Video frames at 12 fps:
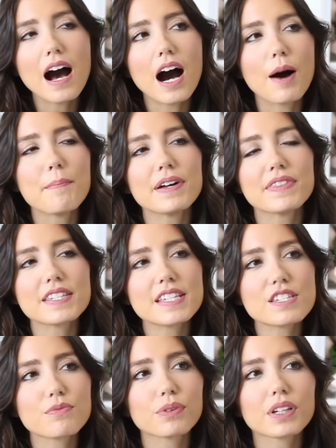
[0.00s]
Um, but this
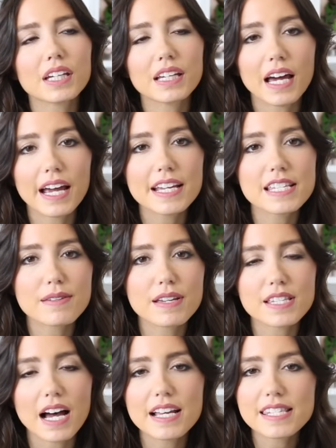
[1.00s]
is really nice
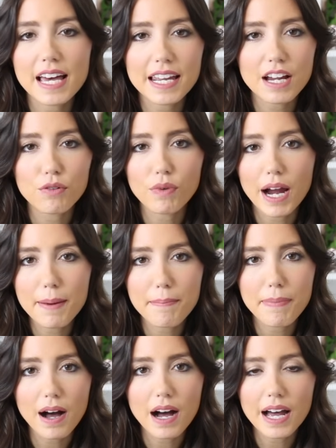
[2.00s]
because I set it
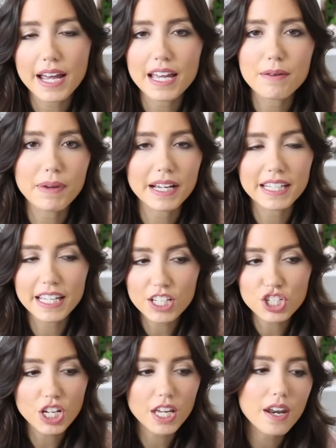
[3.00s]
right by in my
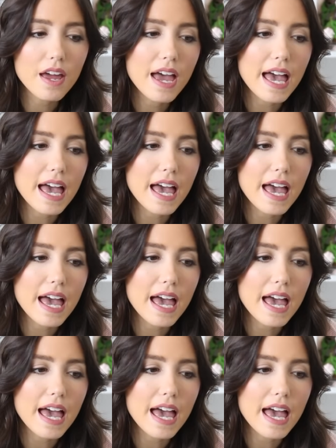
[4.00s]
kitchen.